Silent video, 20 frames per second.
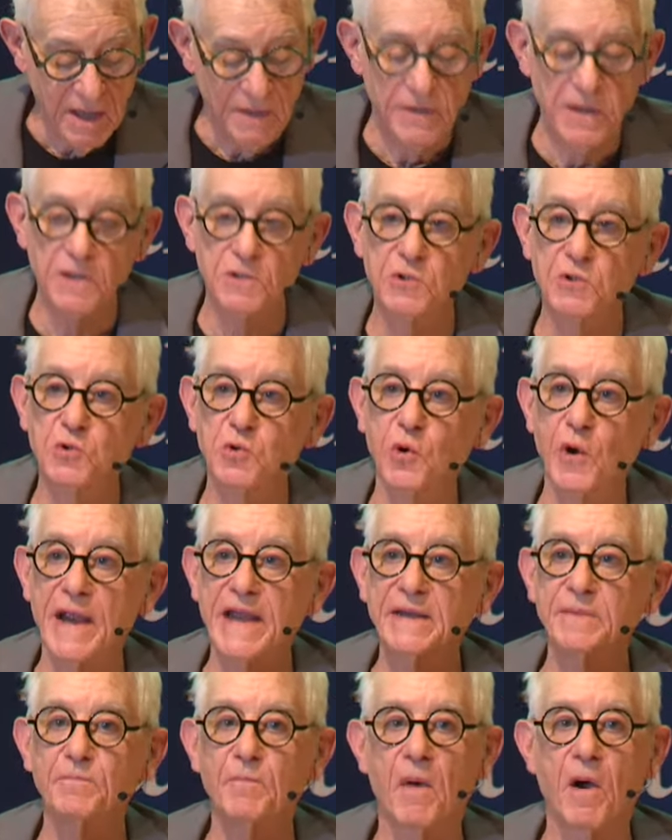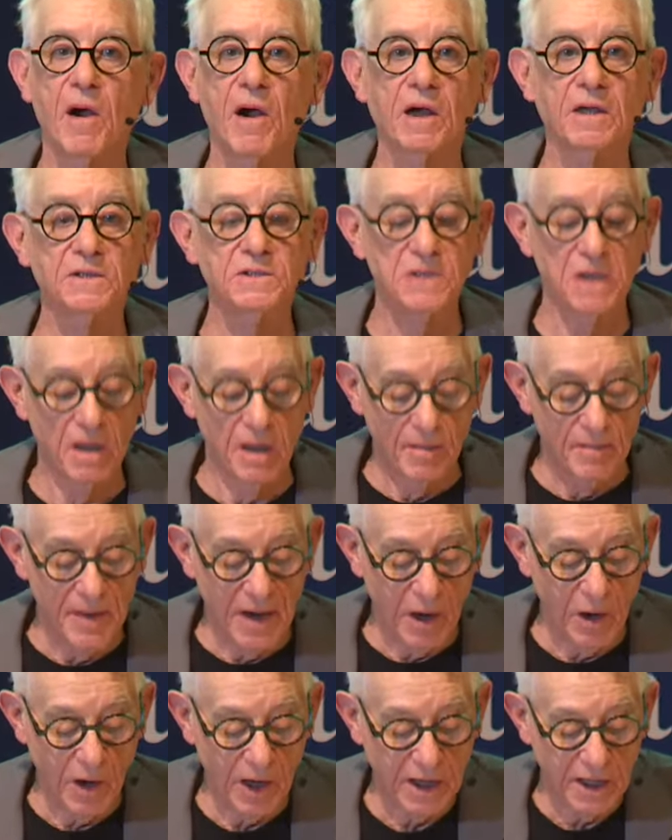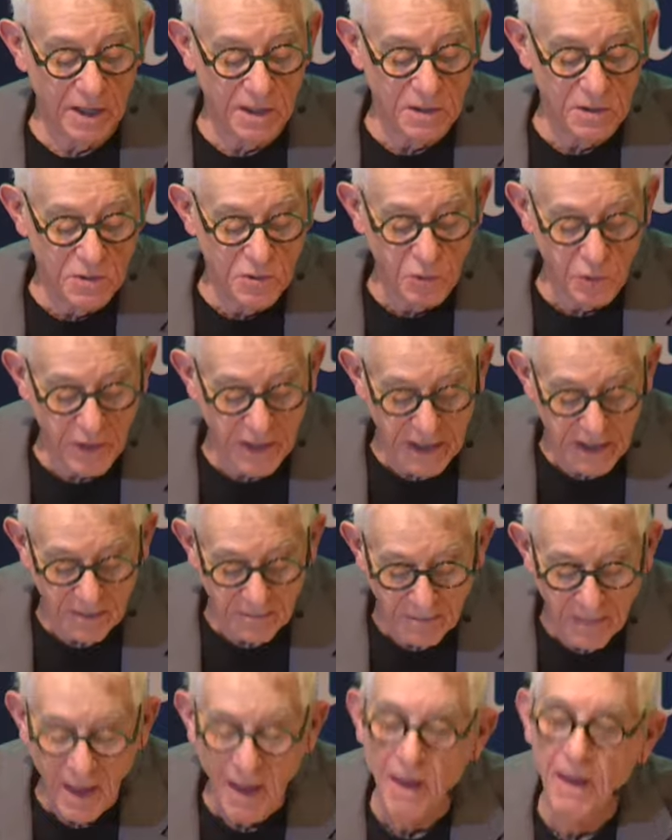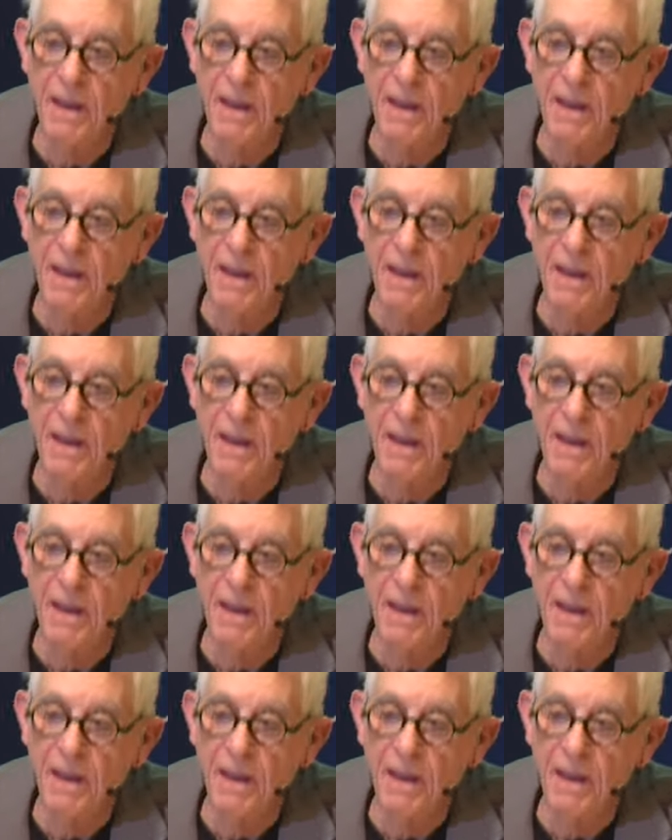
the trademarked American dream.